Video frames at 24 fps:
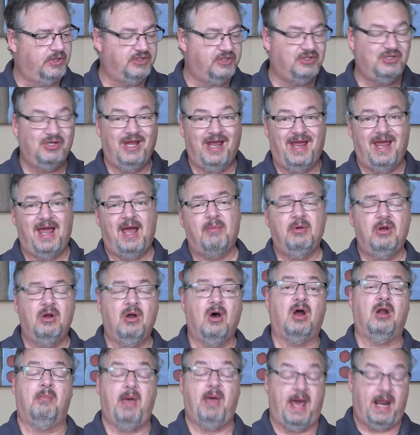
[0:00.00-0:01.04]
which happen
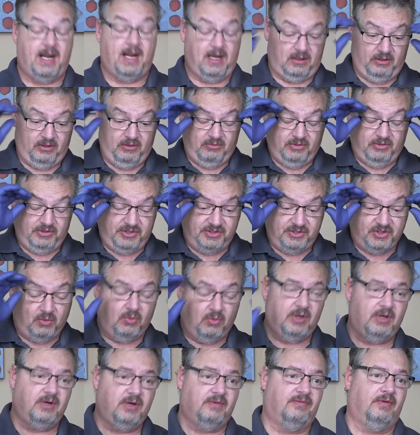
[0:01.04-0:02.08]
automatically, which is a
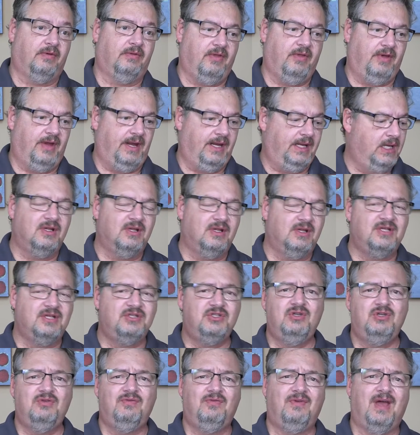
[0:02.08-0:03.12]
wonderful thing,
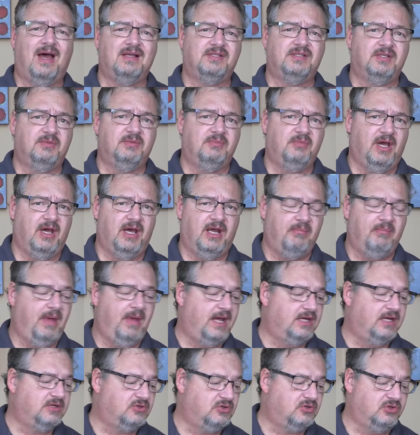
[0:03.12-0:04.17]
unless you've got some kind of
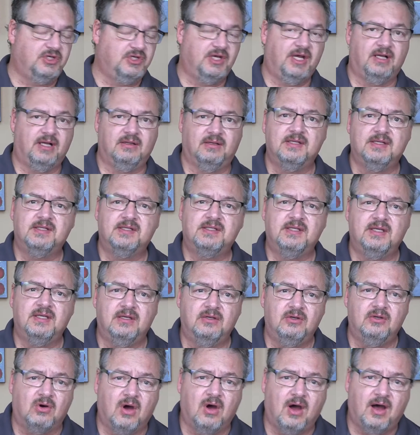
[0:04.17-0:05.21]
master checklist
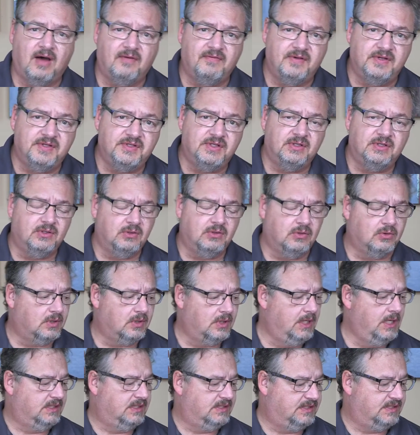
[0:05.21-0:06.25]
in your office and
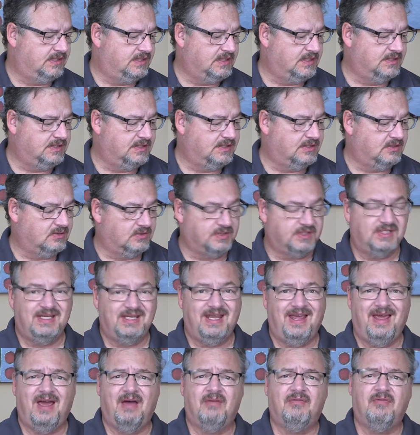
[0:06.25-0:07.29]
your assistants or
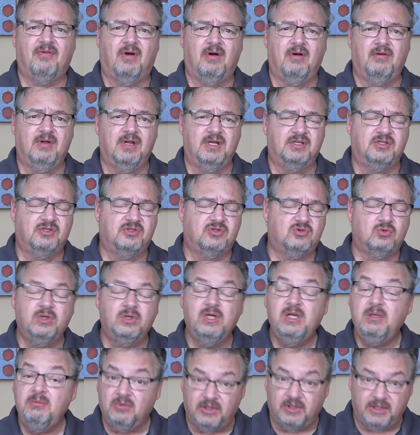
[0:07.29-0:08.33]
staff are
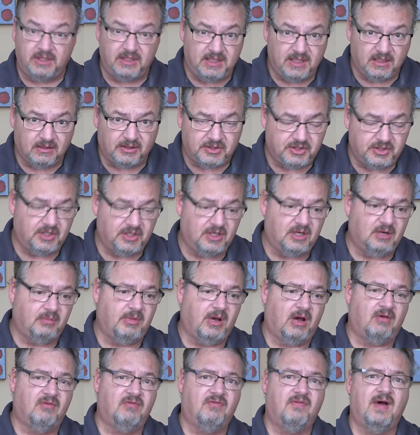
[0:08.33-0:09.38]
extremely diligent
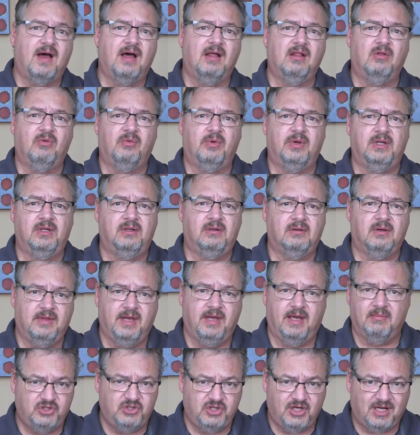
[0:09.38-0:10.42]
about following
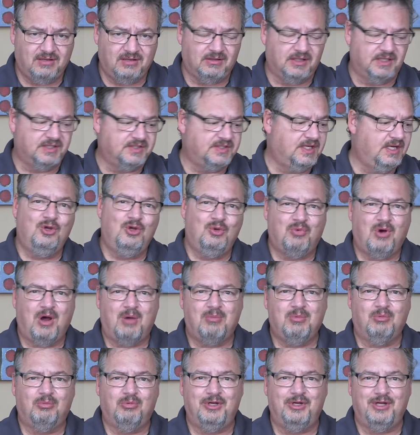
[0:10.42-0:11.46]
that checklist, you're
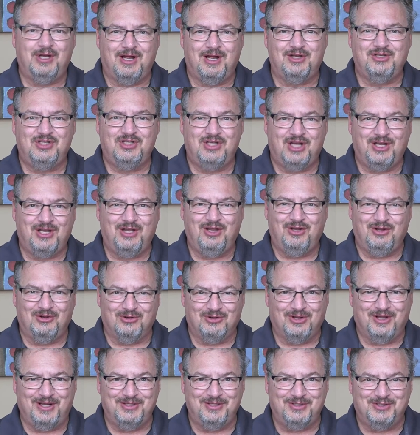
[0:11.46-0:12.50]
probably not checking
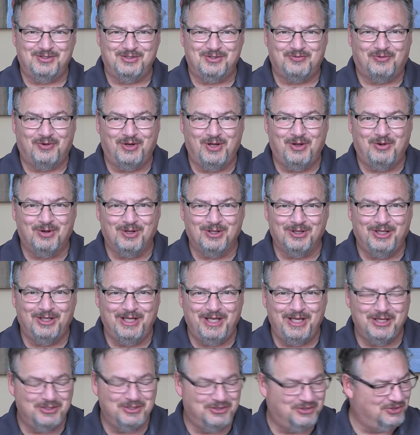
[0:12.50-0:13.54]
your lights as
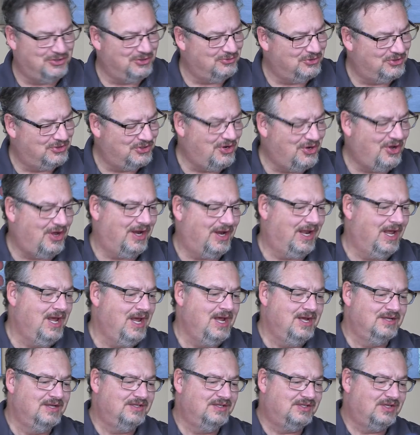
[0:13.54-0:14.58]
frequently as you should.
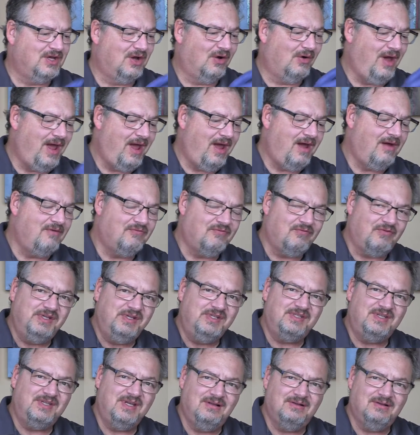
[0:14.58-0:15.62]
So every
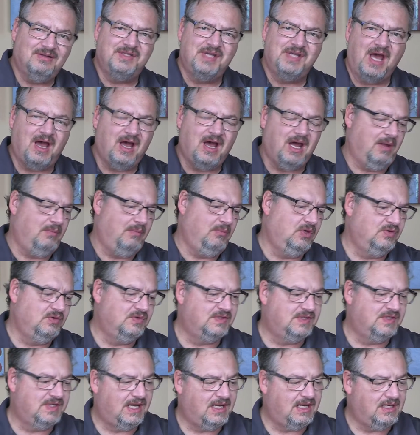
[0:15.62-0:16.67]
single time you
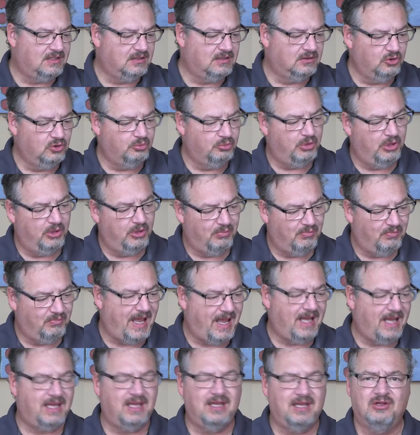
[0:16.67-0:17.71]
set loop
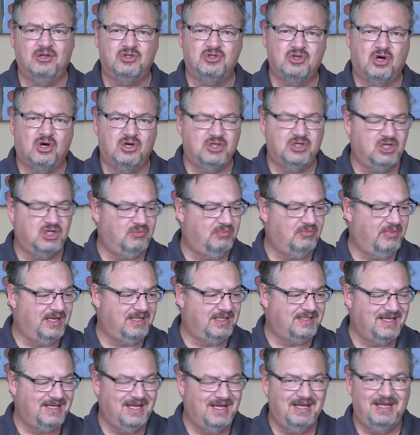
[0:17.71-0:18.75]
back in the charging
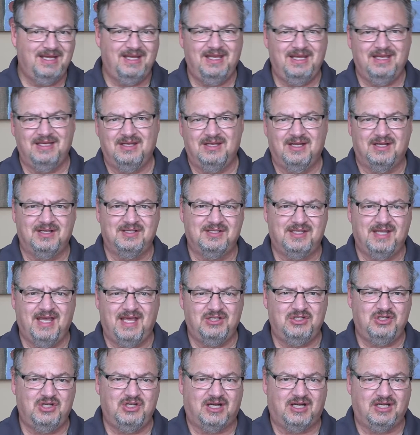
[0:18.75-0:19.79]
base, it does
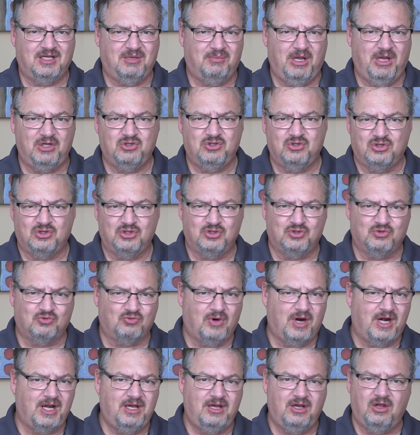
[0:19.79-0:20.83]
that check to make sure it's
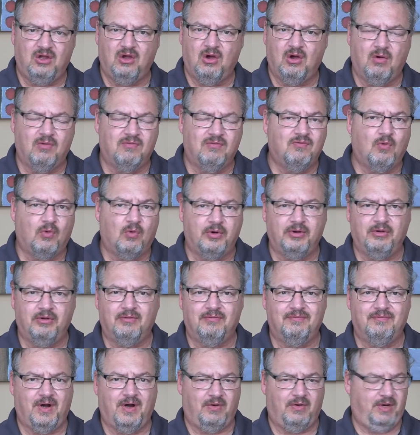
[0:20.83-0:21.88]
ready to go for your
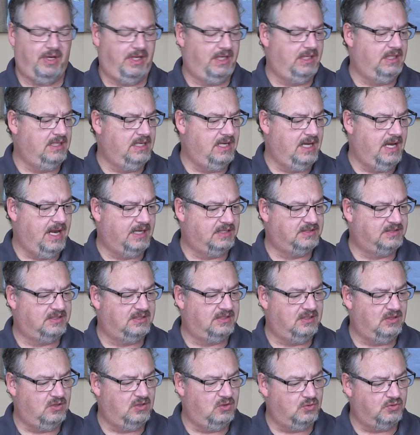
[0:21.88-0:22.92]
very
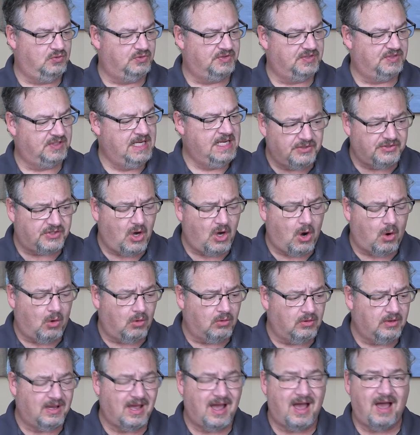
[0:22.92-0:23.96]
next use. So,
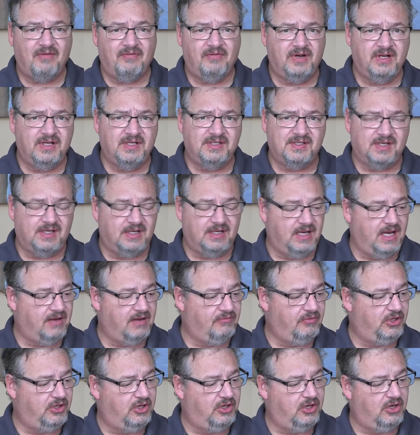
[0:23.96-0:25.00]
confidence in
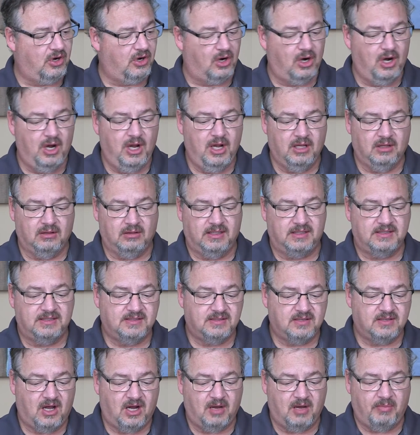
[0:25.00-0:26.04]
every cure. Let's
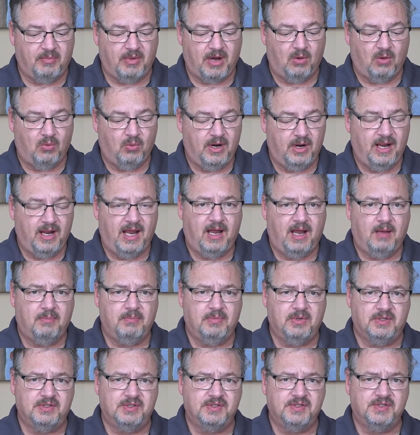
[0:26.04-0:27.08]
talk about what
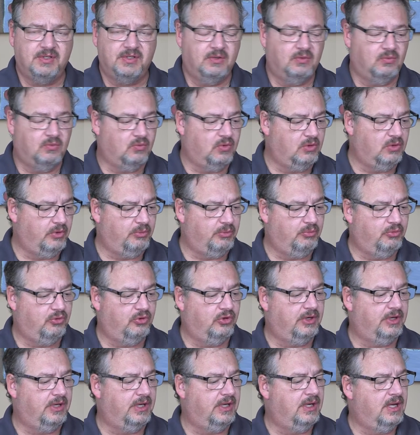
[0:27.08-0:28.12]
happens when we
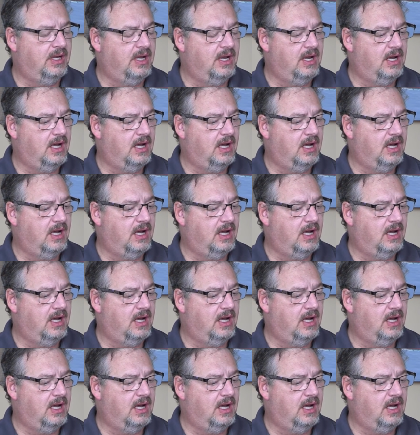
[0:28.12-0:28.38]
put it